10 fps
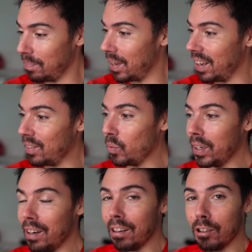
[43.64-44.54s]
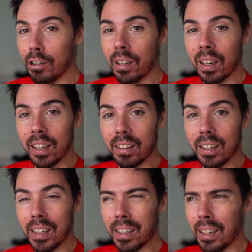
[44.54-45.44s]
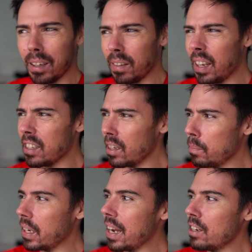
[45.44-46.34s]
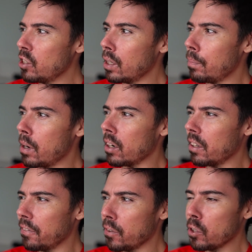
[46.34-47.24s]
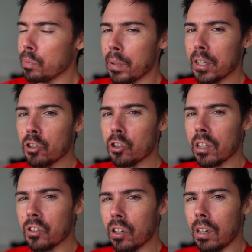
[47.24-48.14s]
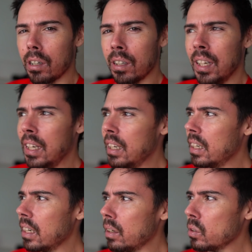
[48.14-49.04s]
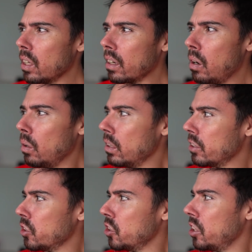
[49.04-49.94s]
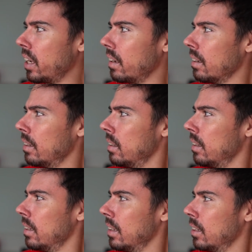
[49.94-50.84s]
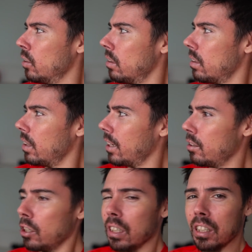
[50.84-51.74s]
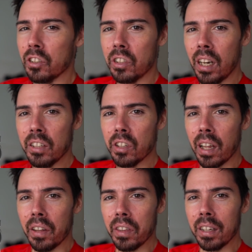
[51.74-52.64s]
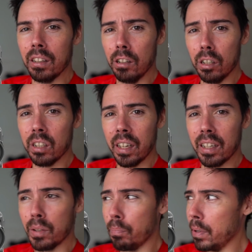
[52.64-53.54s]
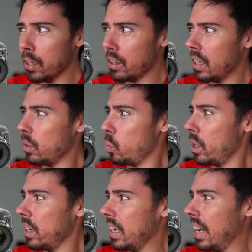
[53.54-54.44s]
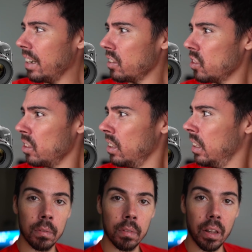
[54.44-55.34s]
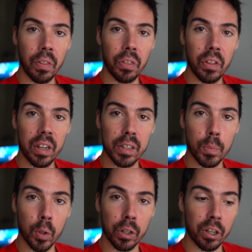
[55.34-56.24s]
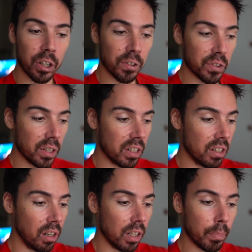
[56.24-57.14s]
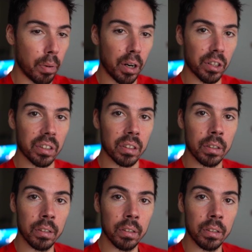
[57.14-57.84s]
And we got to look at it. And as I'm gazing upon it, the first pictures I saw, I was like, holy shit. Like, look at the size of that thing. It looks like it's bigger than the 1DX that thing has more curves than Dolly Parton.